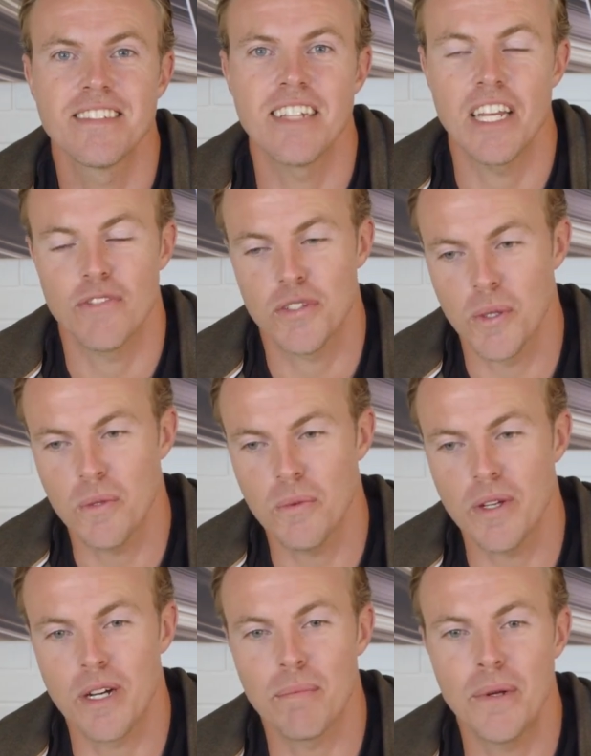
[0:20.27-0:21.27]
If so,
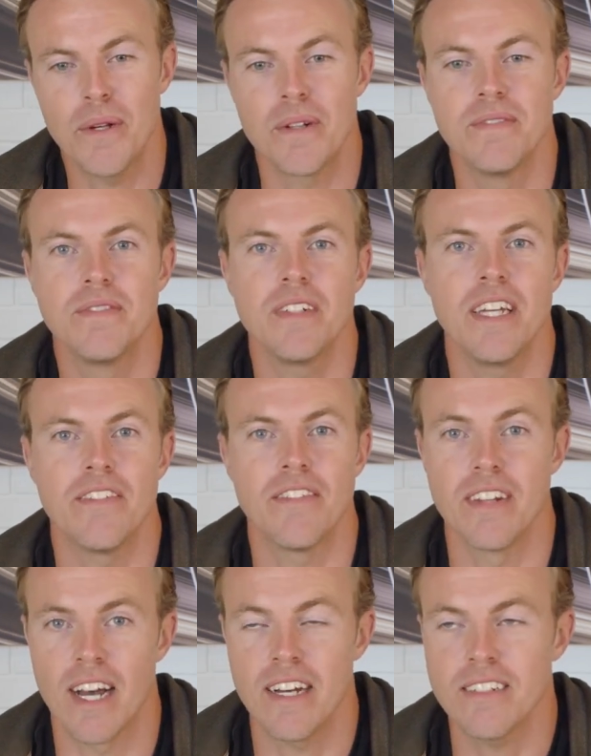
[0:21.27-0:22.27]
we are pure. If
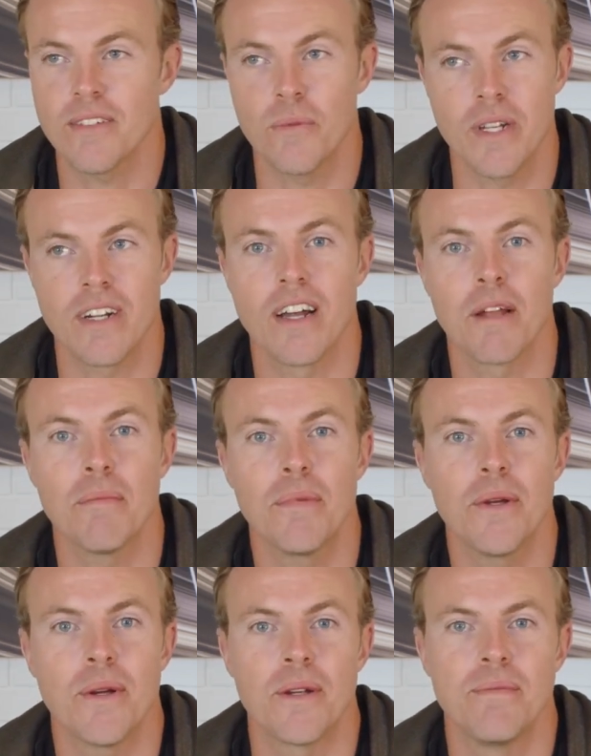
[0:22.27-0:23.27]
not, we are not
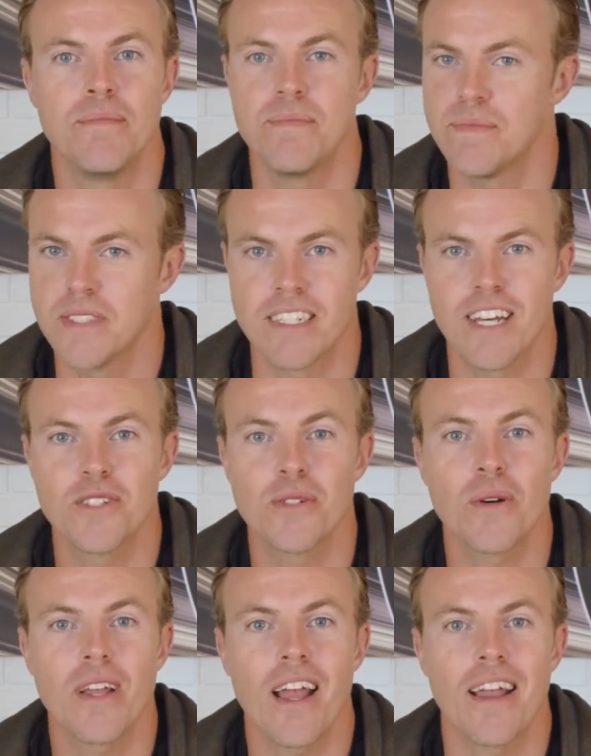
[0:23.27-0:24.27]
pure. And that's
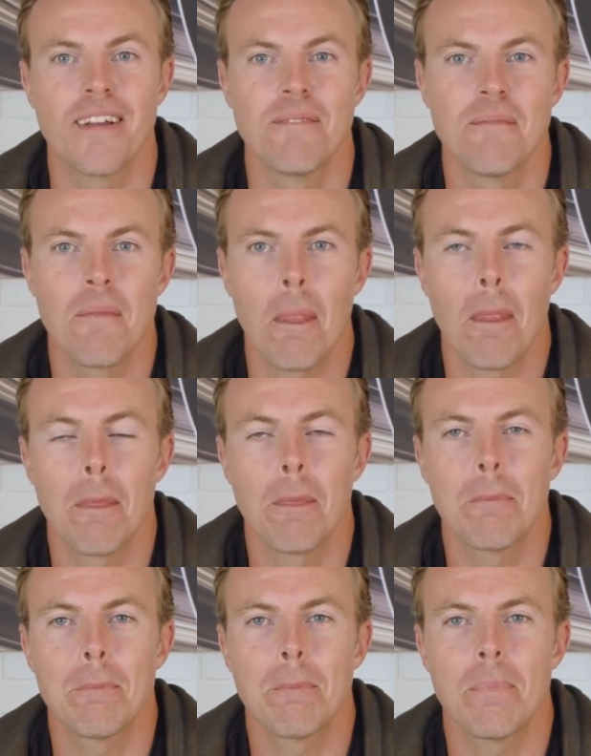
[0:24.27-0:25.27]
okay.
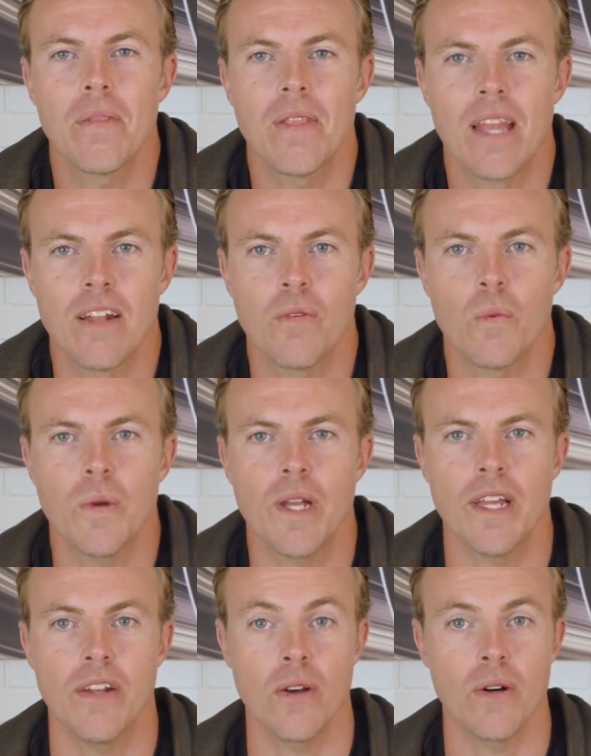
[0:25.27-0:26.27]
Then
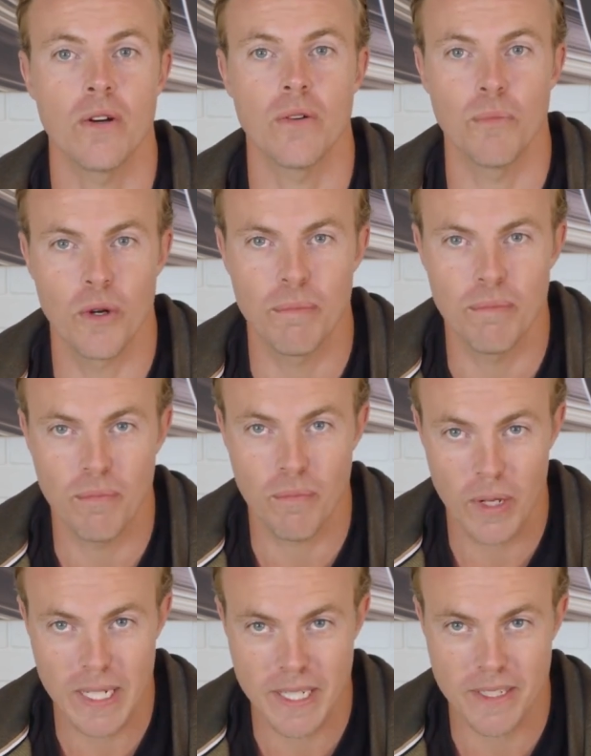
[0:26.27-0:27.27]
we know more
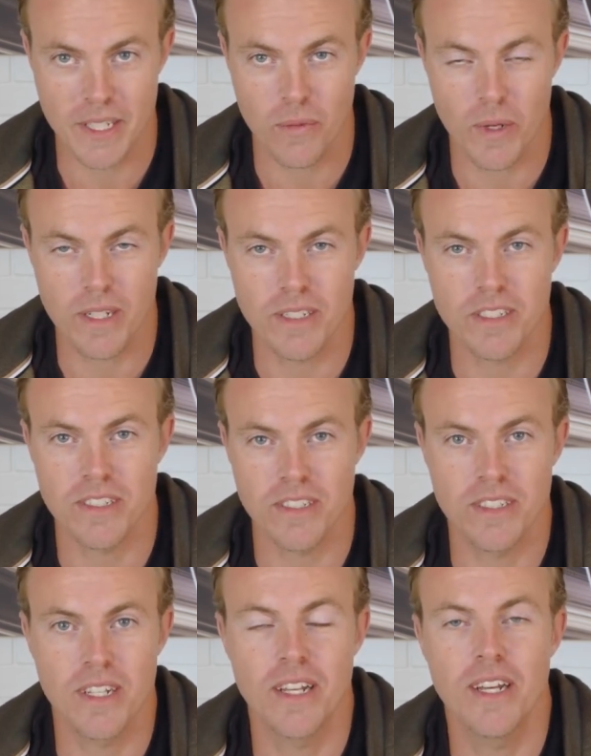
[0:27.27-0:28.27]
clearly what it
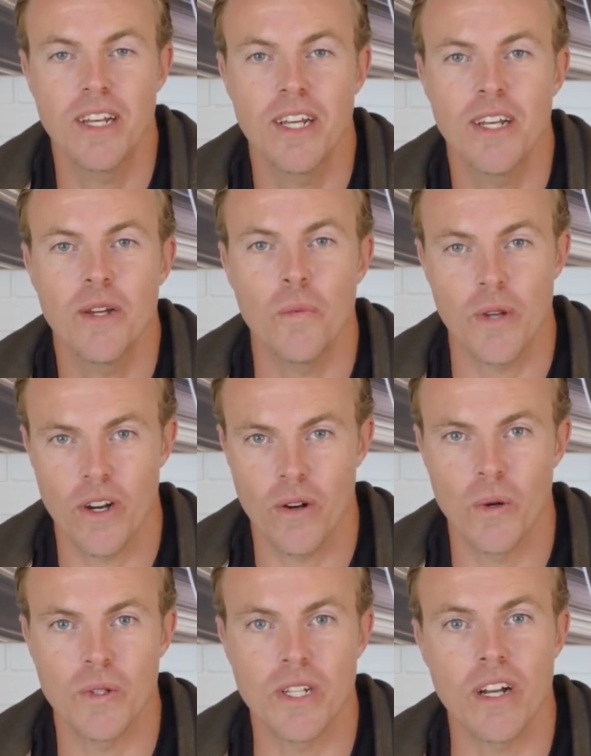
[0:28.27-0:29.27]
is we are
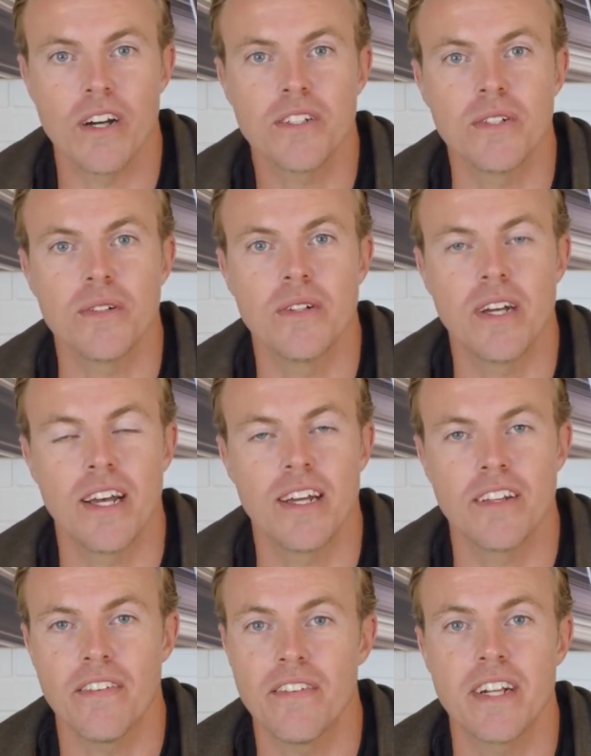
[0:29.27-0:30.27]
holding on to,
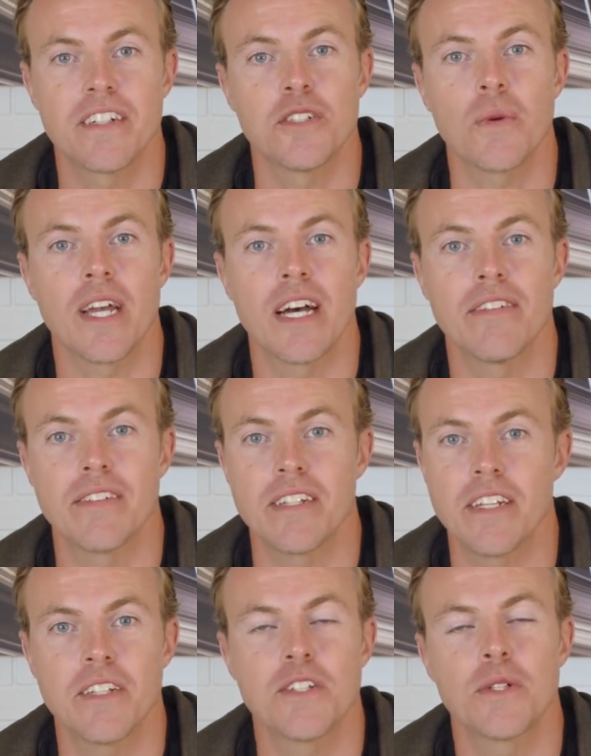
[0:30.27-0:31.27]
and the fears we have,
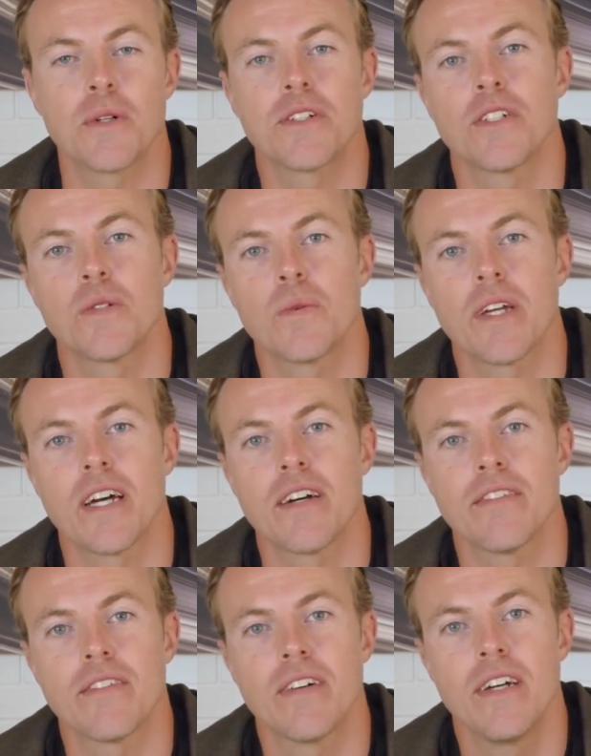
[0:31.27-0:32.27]
and the distortions we
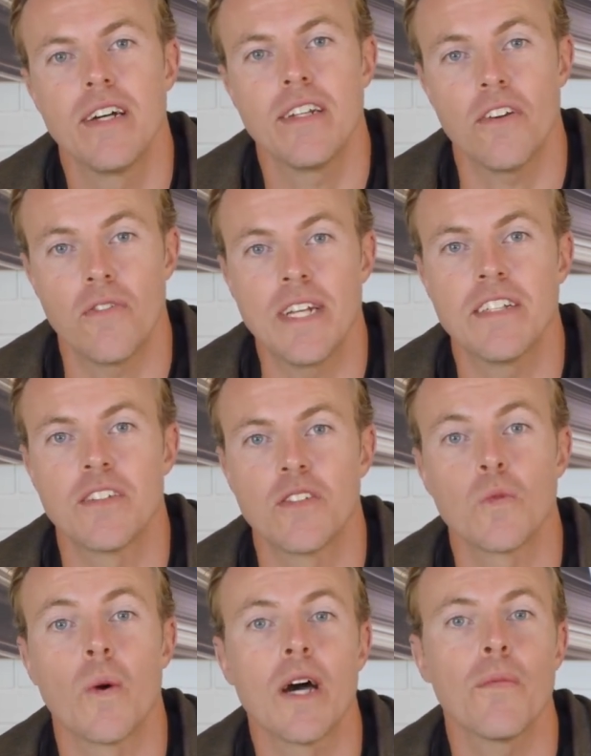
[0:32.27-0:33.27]
have, the
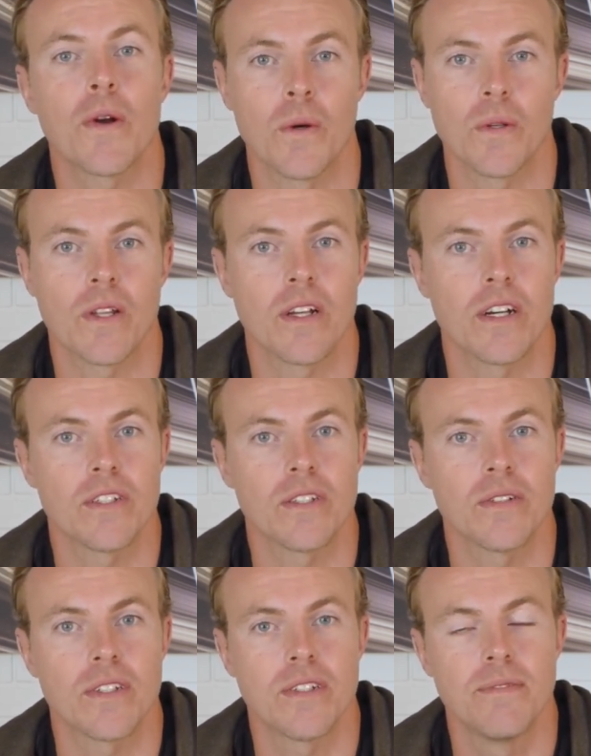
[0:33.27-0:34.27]
reasons why we're holding on
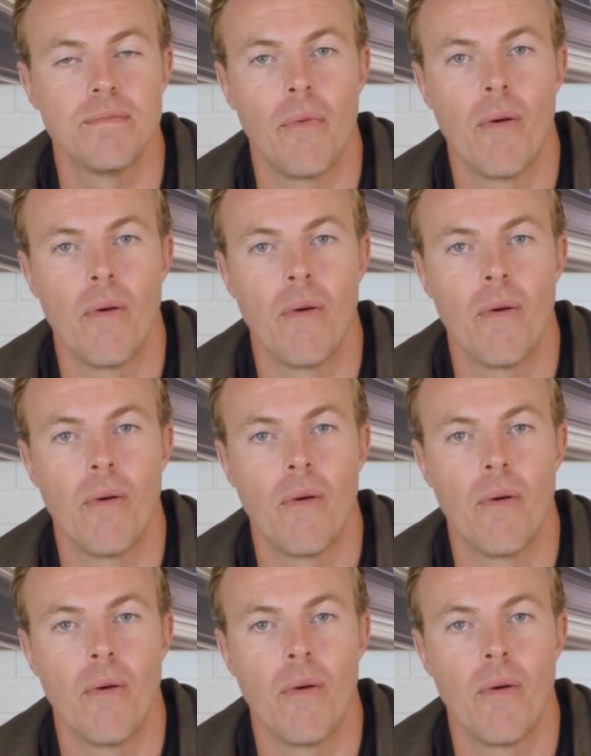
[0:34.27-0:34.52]
to it.